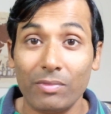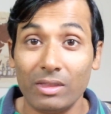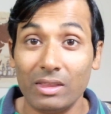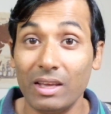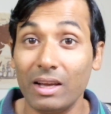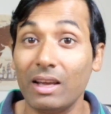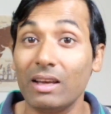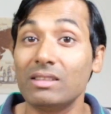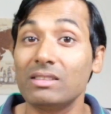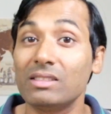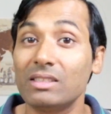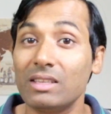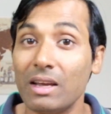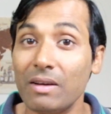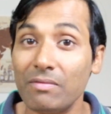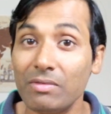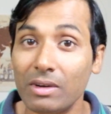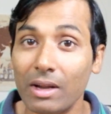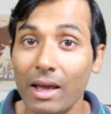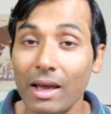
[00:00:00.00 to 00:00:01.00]
they can
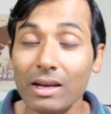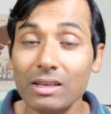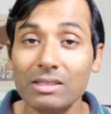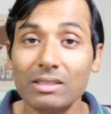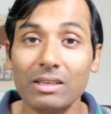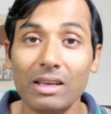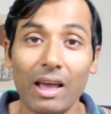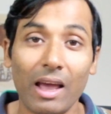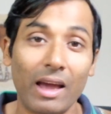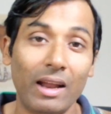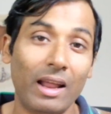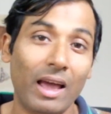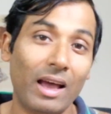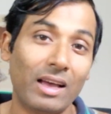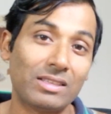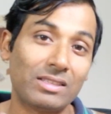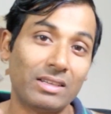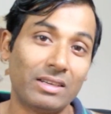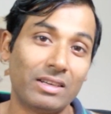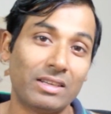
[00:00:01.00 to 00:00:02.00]
save tax, and
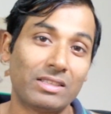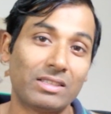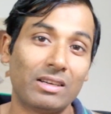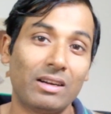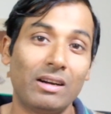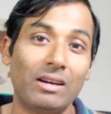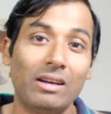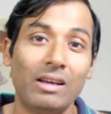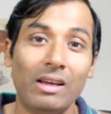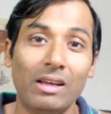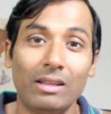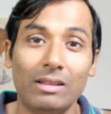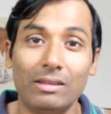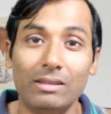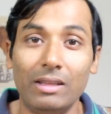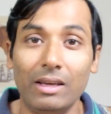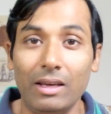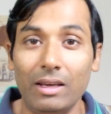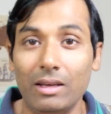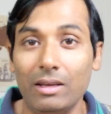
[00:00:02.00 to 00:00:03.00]
as a result
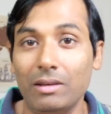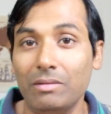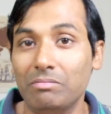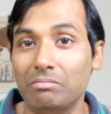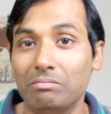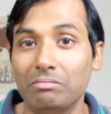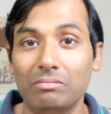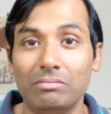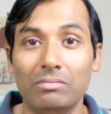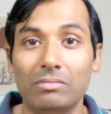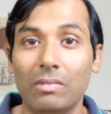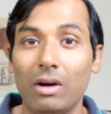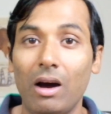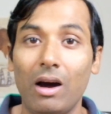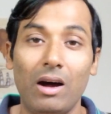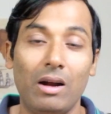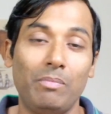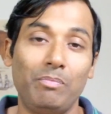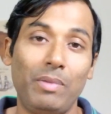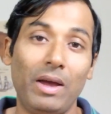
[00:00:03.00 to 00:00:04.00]
they
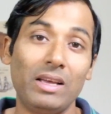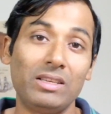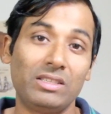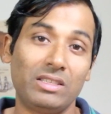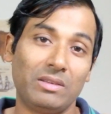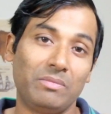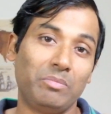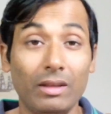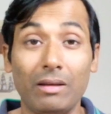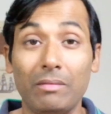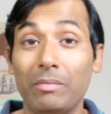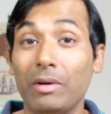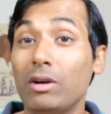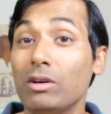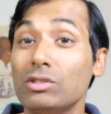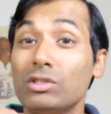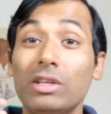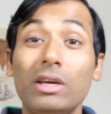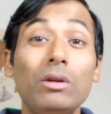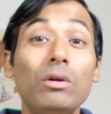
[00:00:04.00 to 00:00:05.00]
are passive
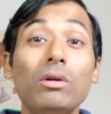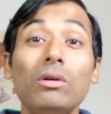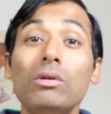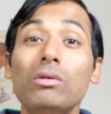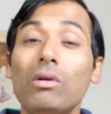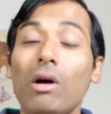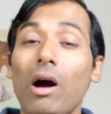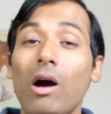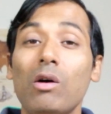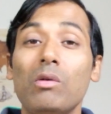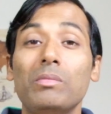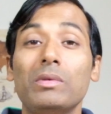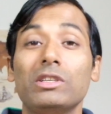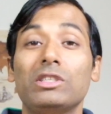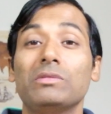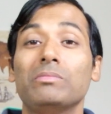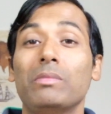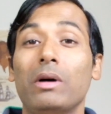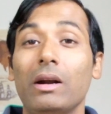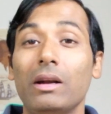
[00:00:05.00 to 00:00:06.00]
because they don't know how
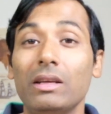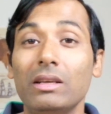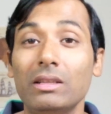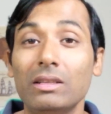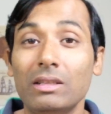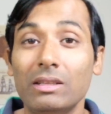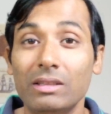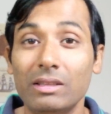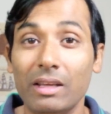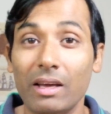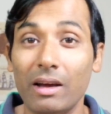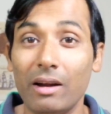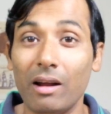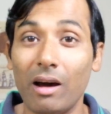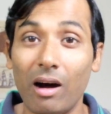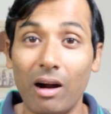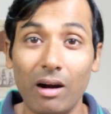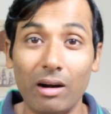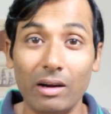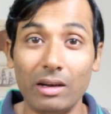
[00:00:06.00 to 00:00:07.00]
much money they
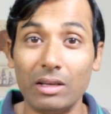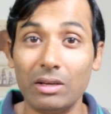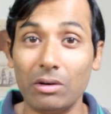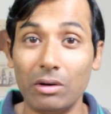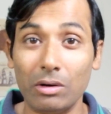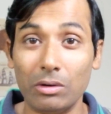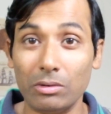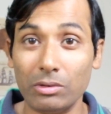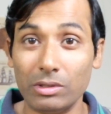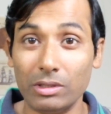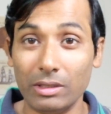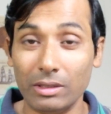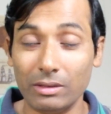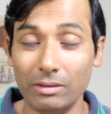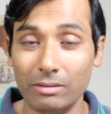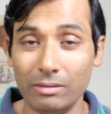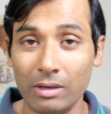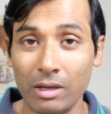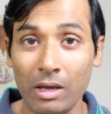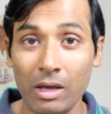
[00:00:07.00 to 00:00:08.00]
are earning or
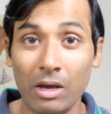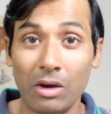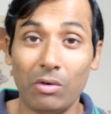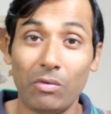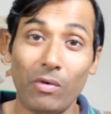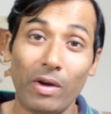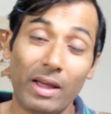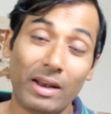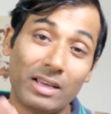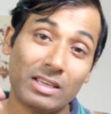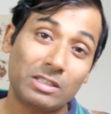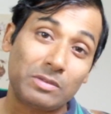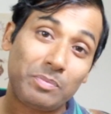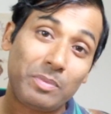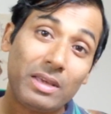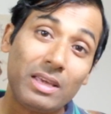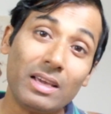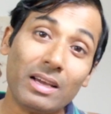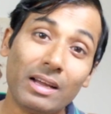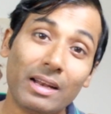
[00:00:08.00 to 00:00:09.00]
losing. Whereas
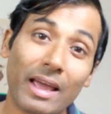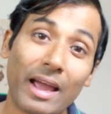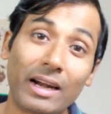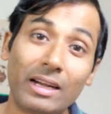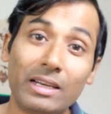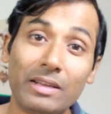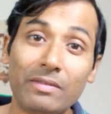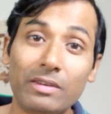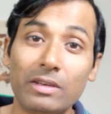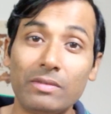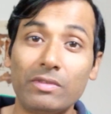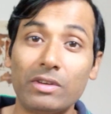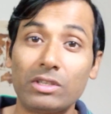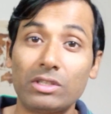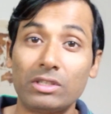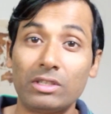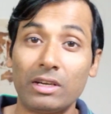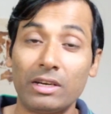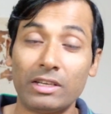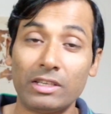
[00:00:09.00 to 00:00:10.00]
being an active
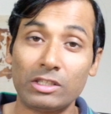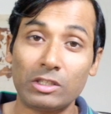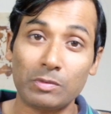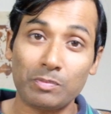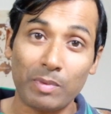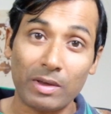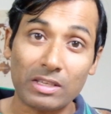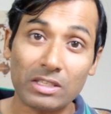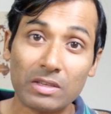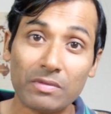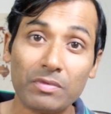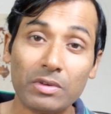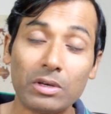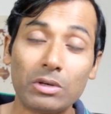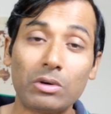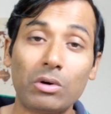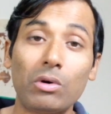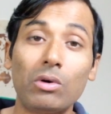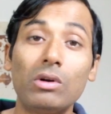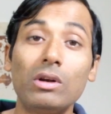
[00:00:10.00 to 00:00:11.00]
investor is
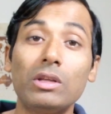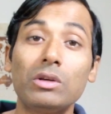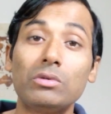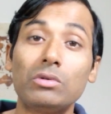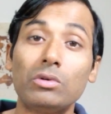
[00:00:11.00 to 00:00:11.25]
specific goal.